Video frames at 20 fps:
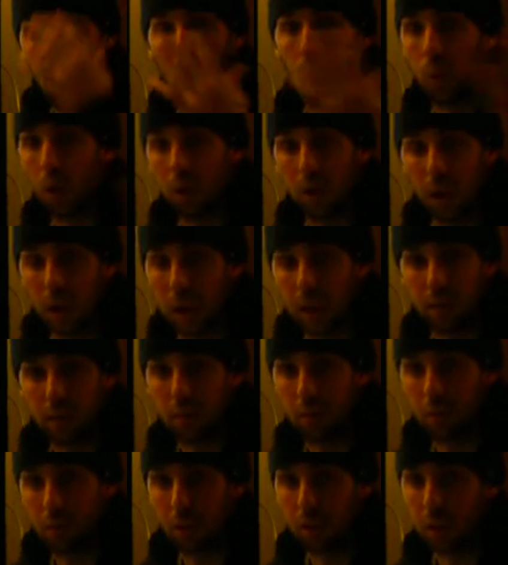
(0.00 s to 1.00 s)
forward,
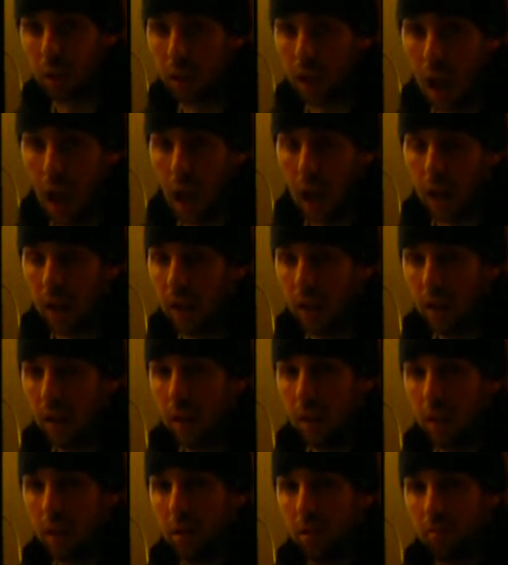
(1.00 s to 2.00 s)
and certainly not
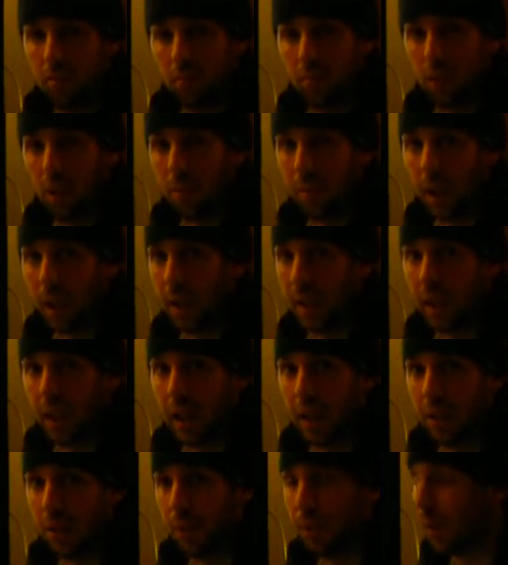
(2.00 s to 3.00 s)
something I
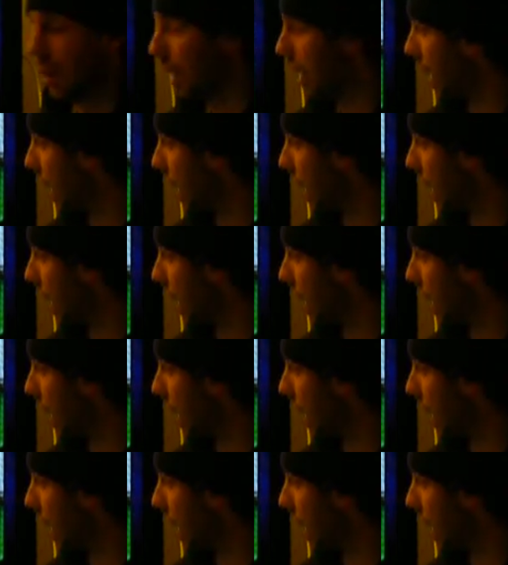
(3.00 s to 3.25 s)
think I do in